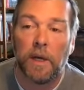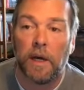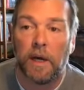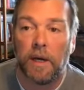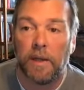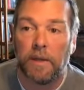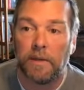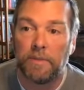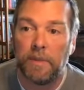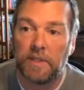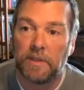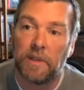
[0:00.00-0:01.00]
uh, and it's
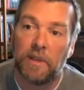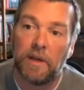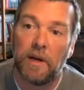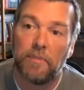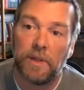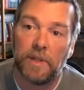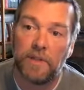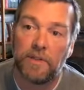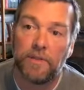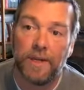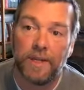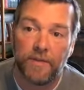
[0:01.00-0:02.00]
basically the company is
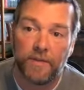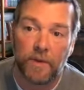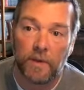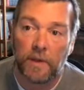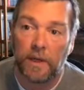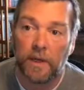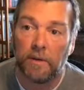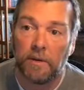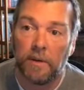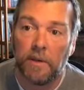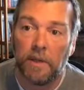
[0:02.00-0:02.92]
transferring